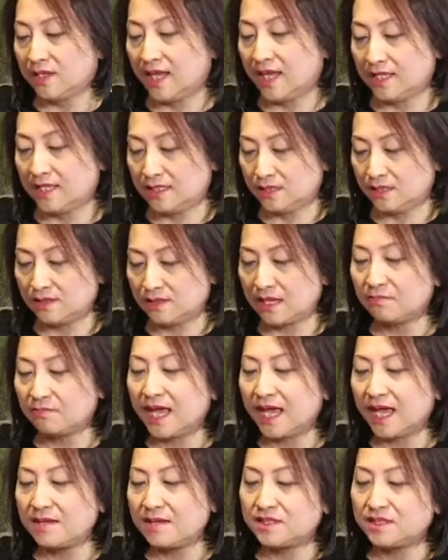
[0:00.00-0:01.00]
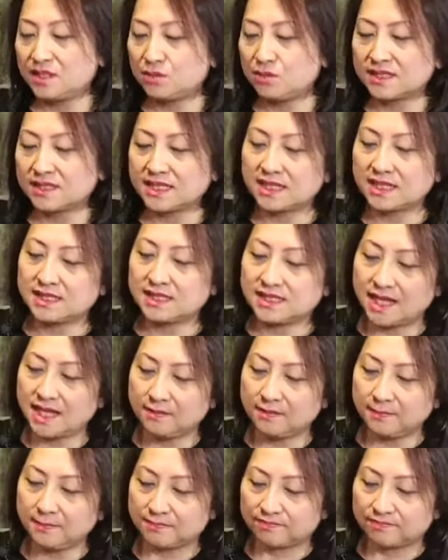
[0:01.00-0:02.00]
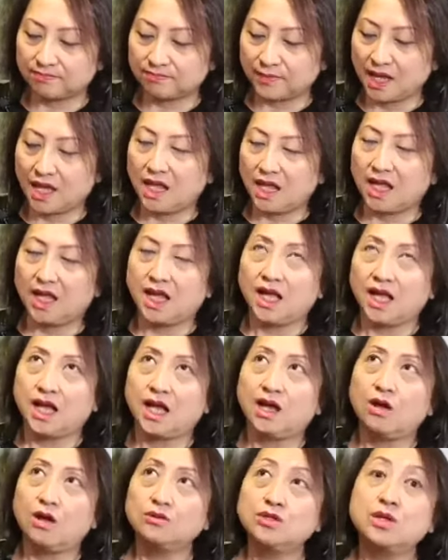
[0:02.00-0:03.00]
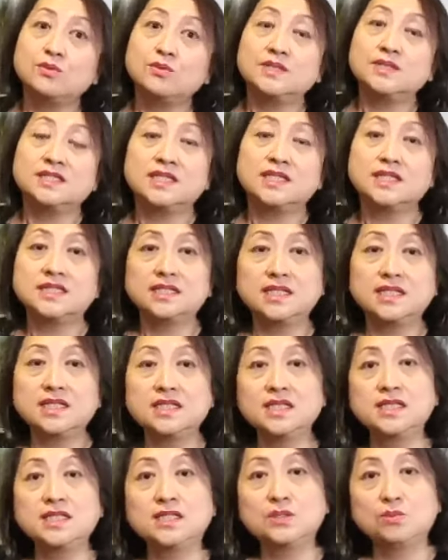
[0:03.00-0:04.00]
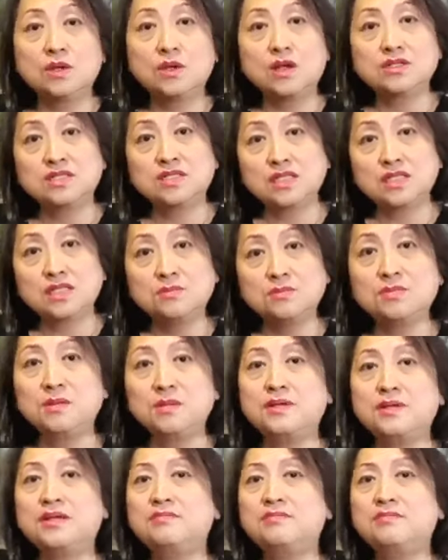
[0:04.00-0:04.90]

Okay, so sometimes you must understand, although we see certain things work on certain